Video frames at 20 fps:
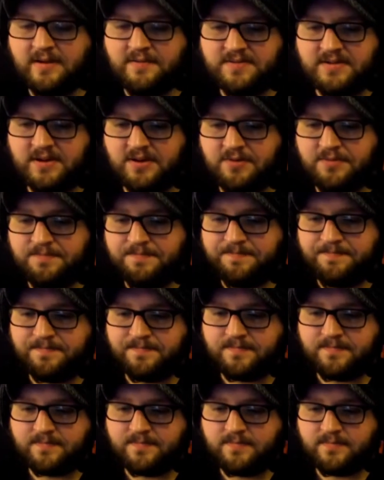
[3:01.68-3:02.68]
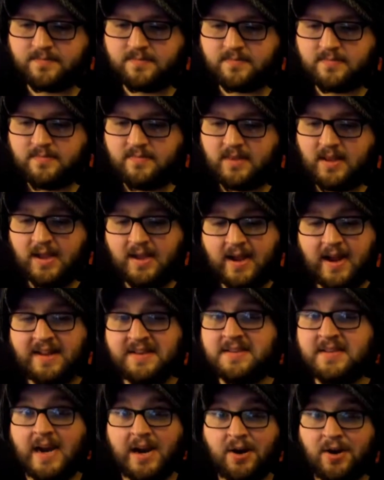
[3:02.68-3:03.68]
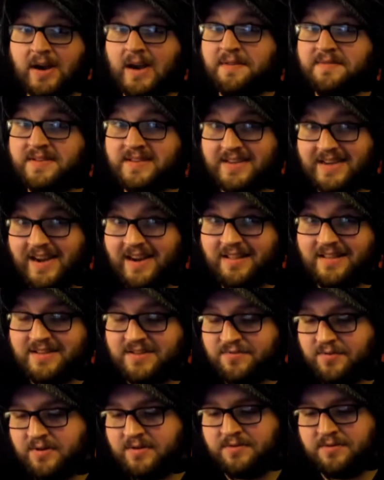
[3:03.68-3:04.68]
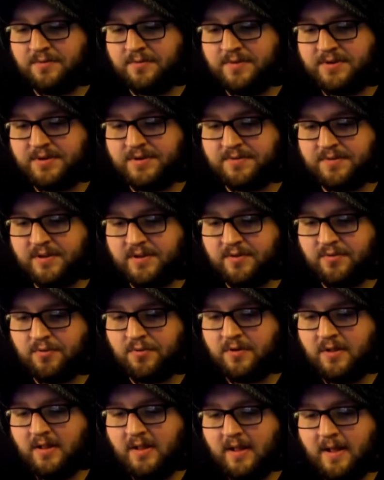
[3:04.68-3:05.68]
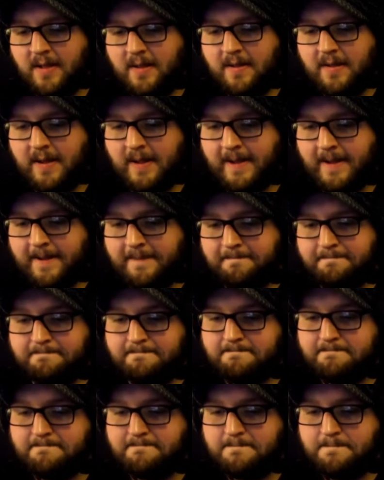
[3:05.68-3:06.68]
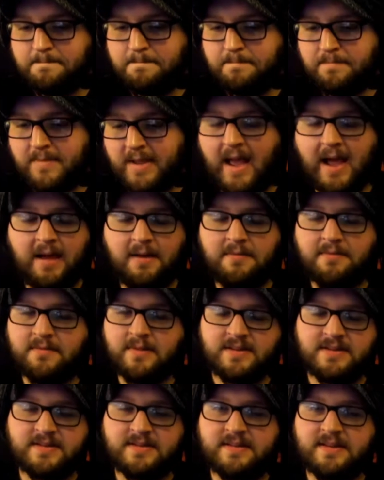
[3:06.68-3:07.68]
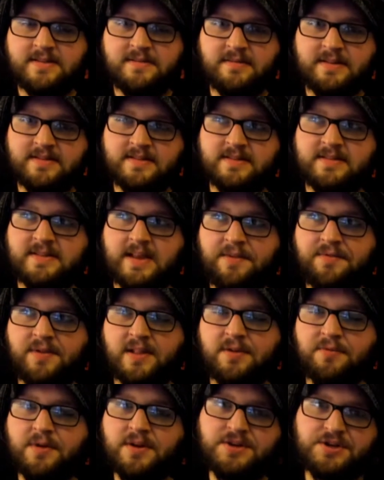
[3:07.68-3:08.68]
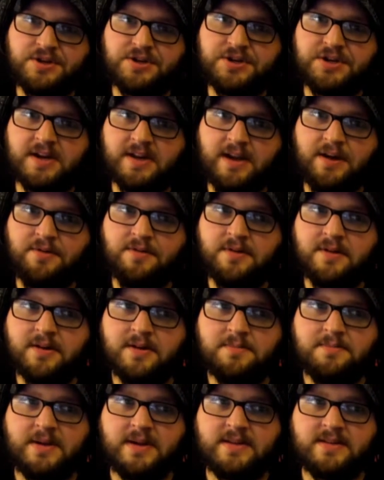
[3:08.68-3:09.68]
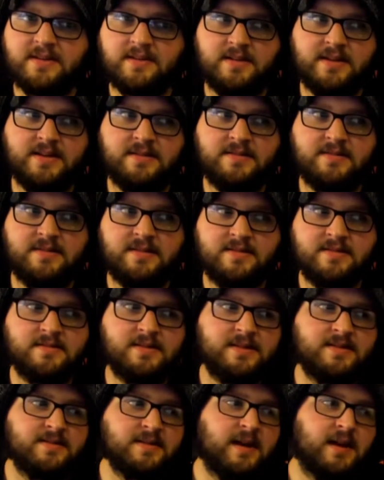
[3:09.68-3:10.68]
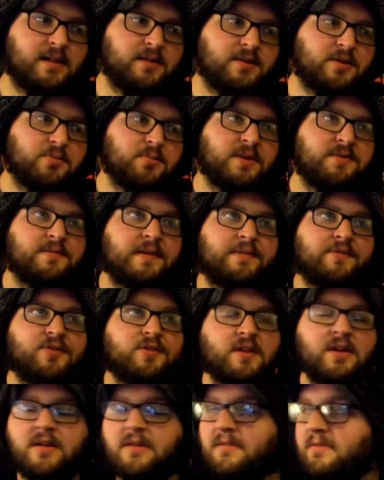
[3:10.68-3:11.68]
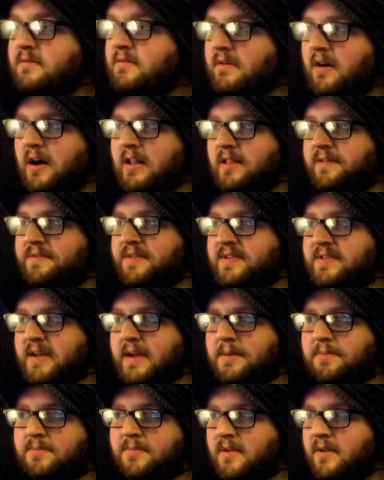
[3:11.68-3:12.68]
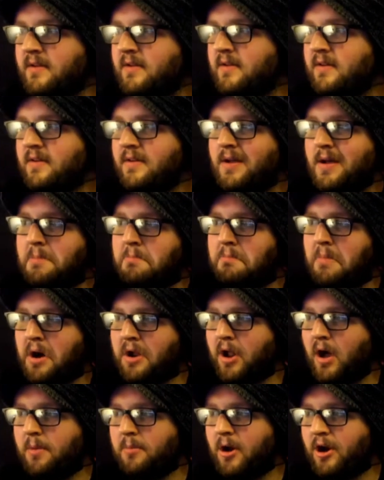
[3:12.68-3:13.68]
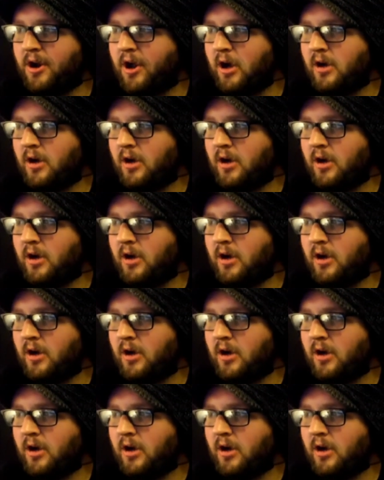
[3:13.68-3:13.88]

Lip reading: So got a sight rate FC out of this one too, which is really cool. Yeah, this is definitely one you should check out. Basically, it's got a little bit of everything all of the time. Mahna.